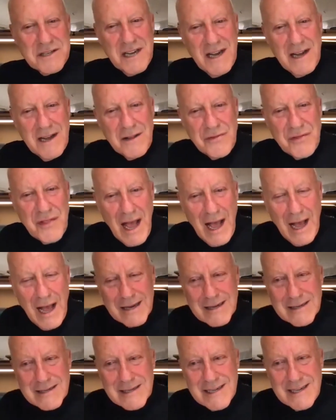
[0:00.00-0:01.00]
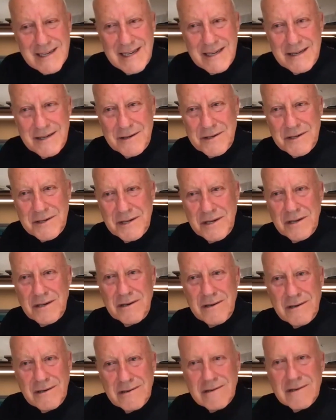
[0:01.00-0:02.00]
turn that
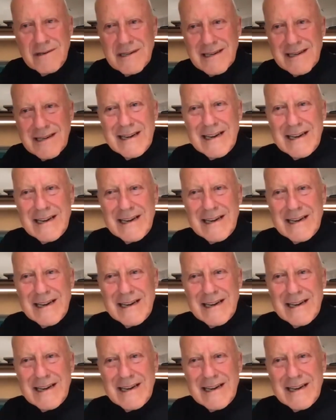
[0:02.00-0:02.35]
into